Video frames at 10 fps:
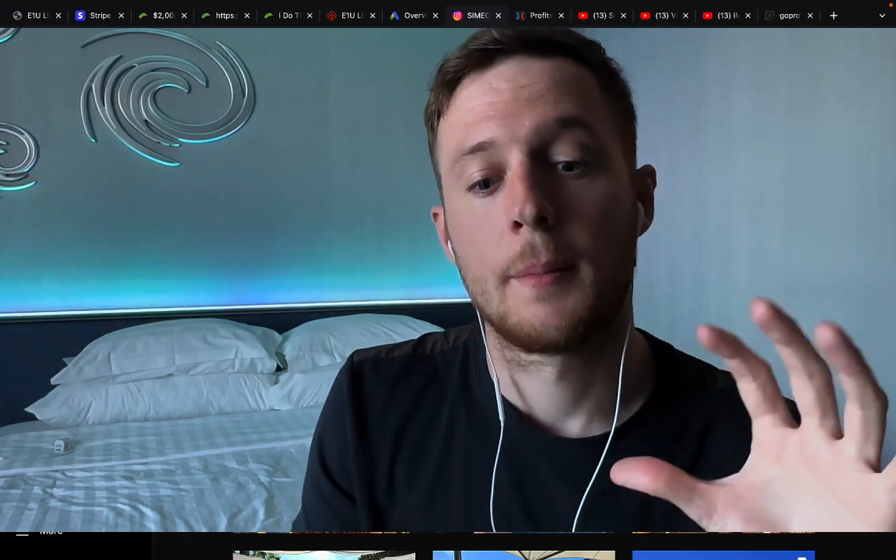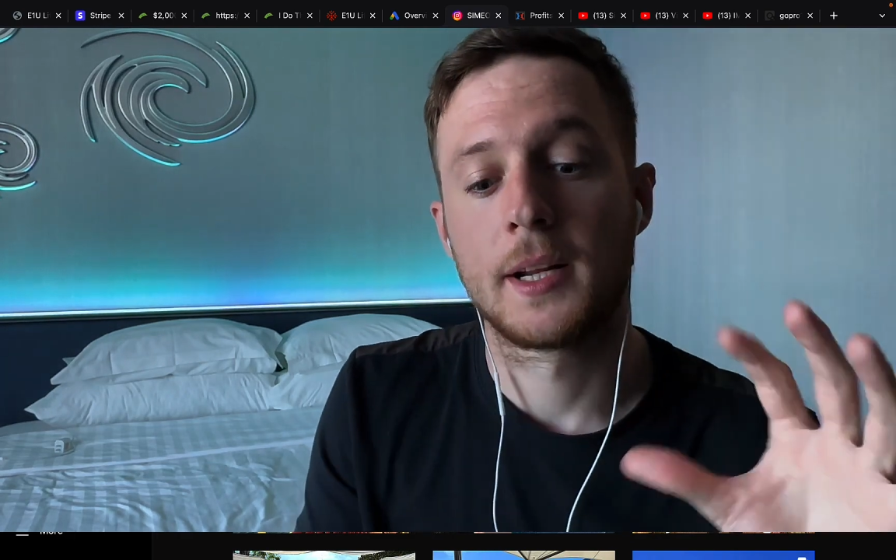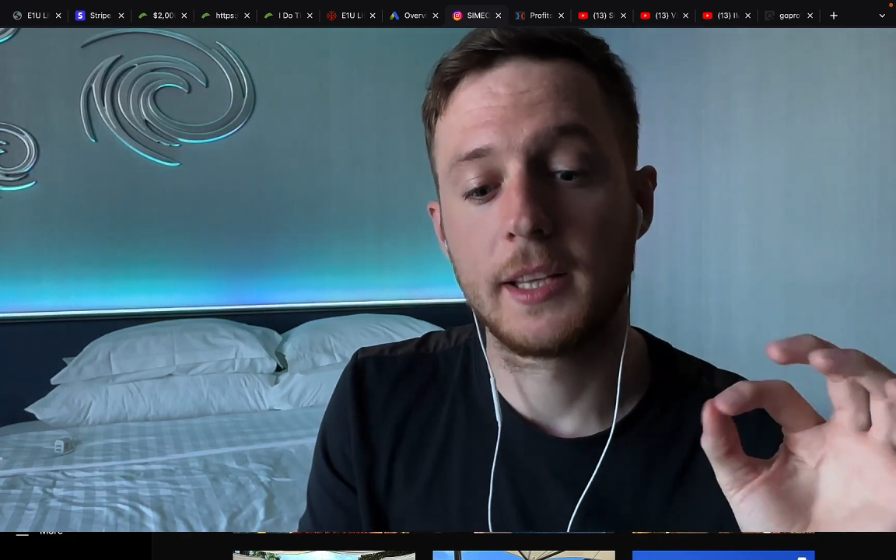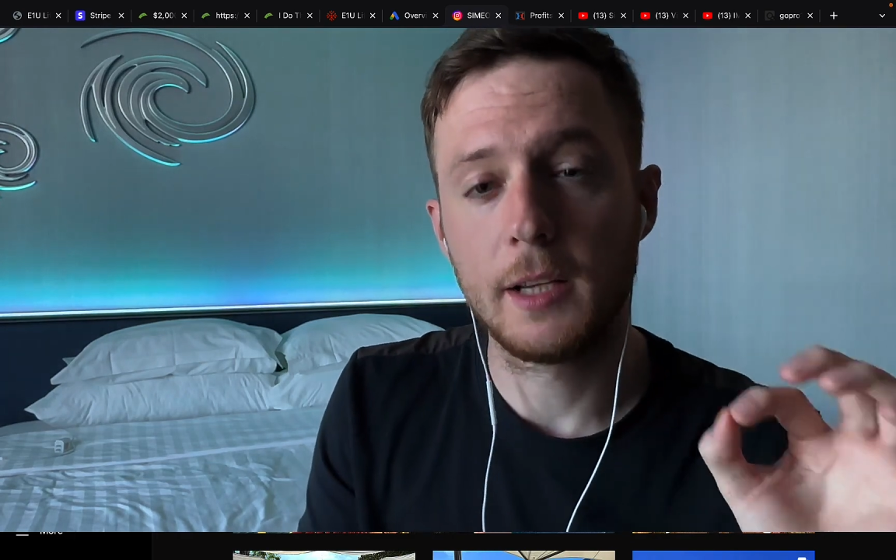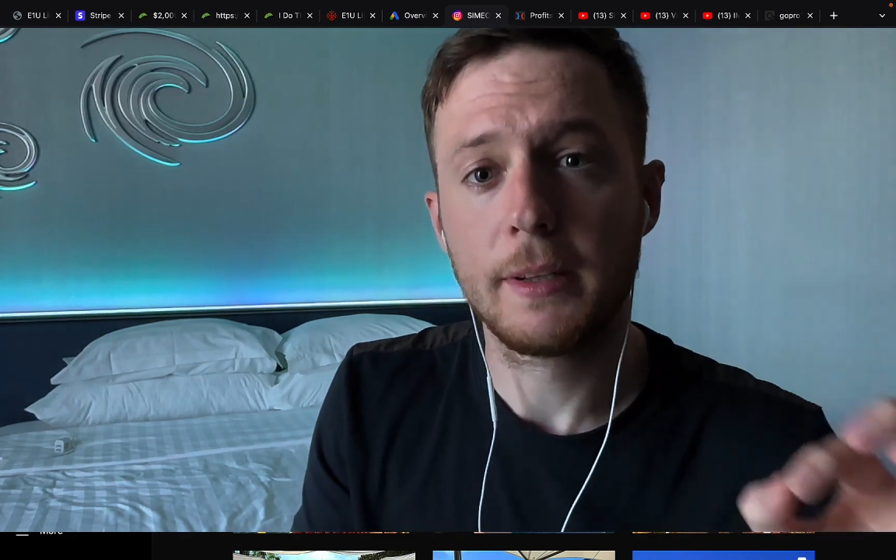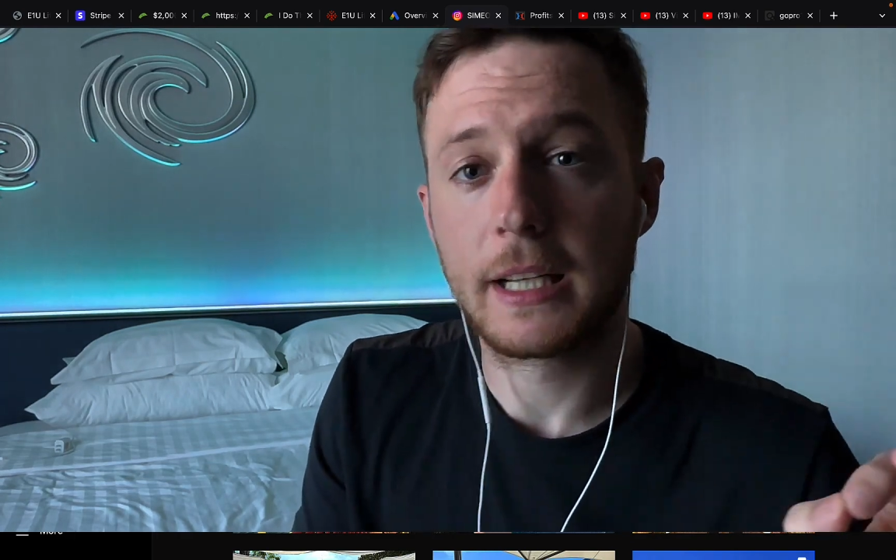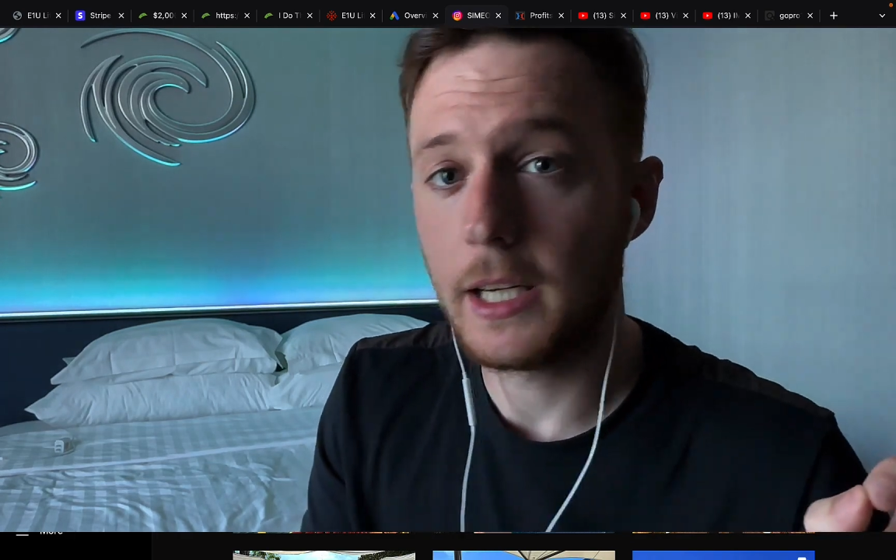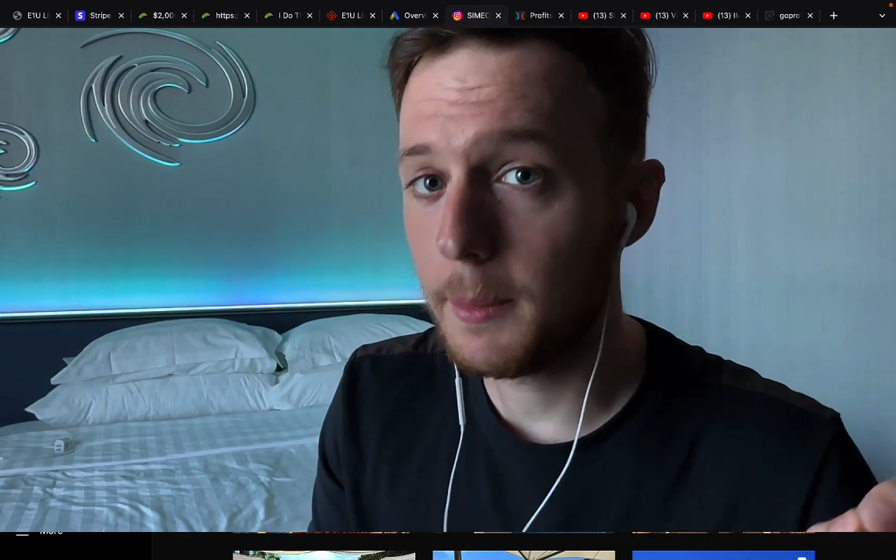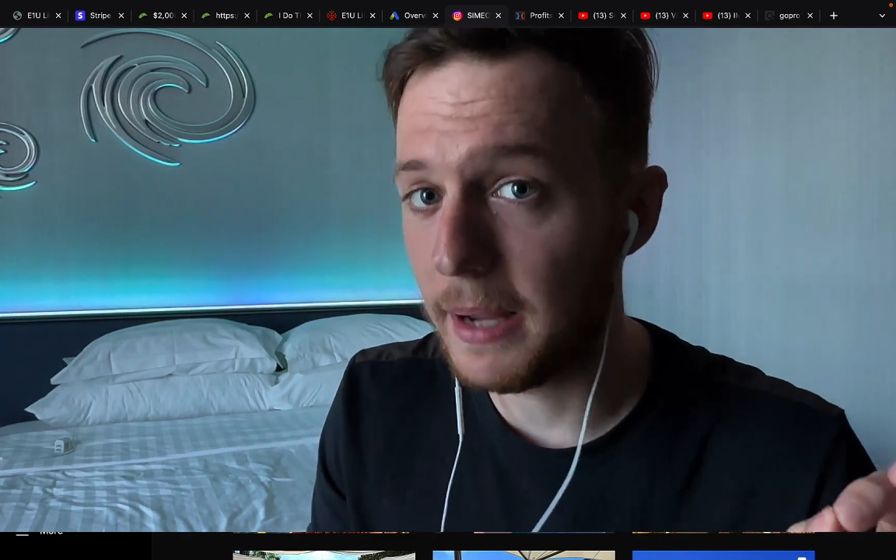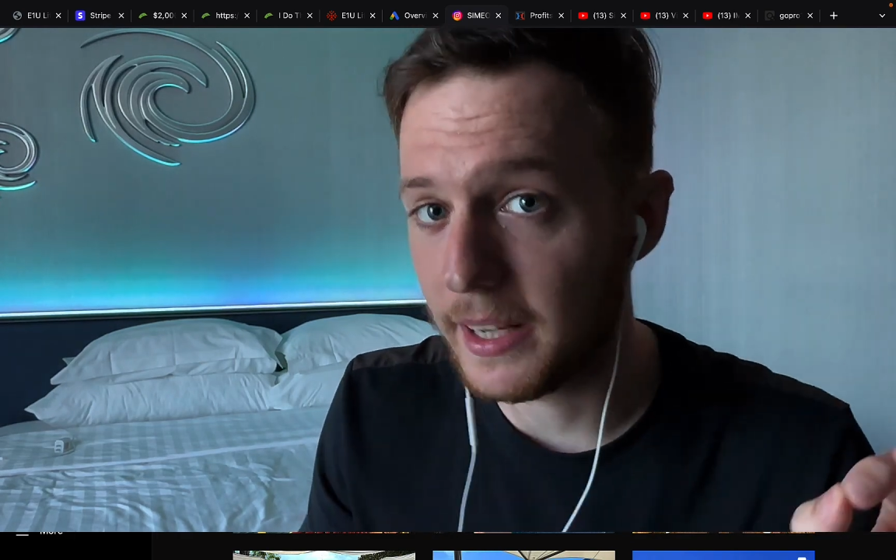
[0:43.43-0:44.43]
but the thing with
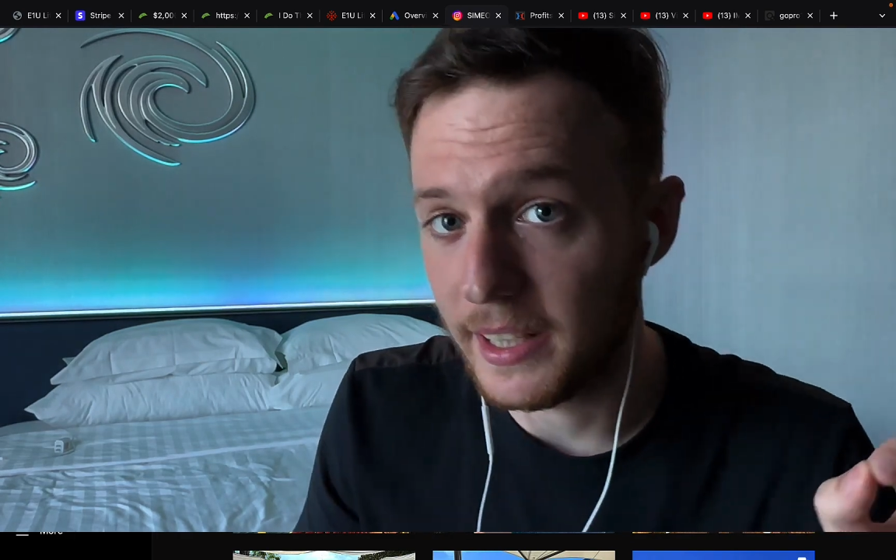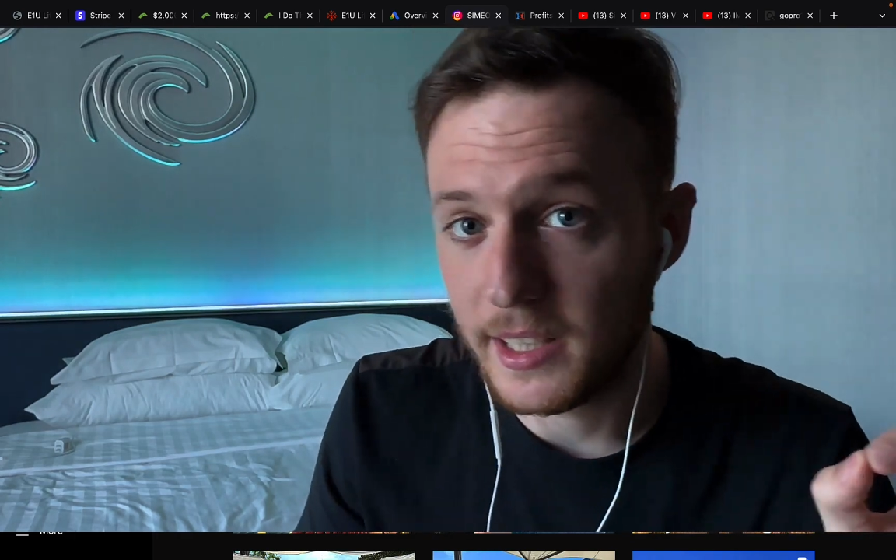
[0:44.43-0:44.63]
ClickBank